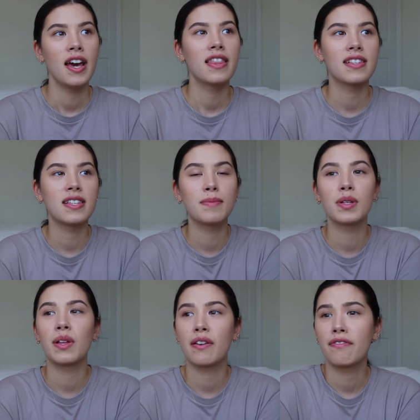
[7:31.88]
They seem
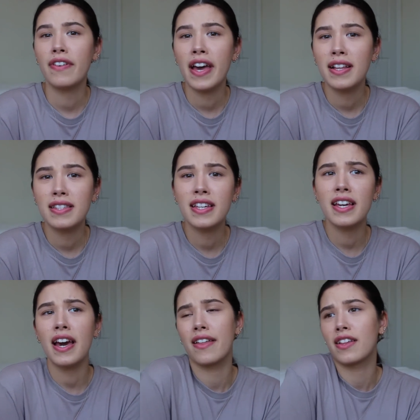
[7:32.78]
so like
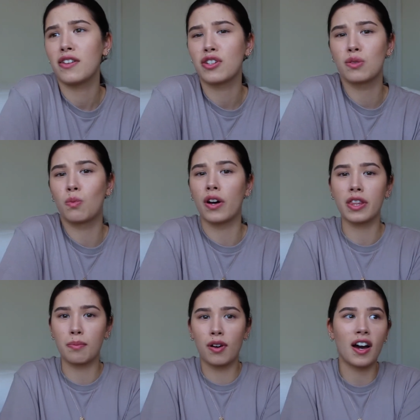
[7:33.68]
fancy, and then you just want
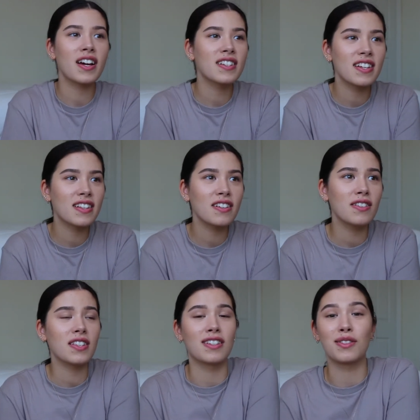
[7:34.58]
the products that they're
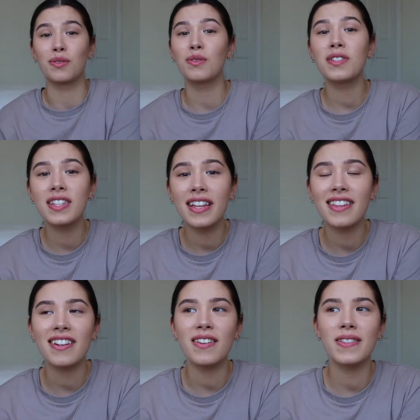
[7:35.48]
using, the tools that
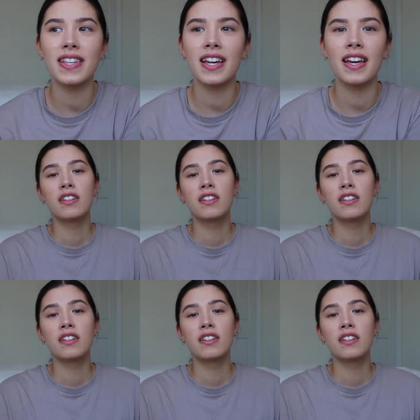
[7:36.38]
they're using.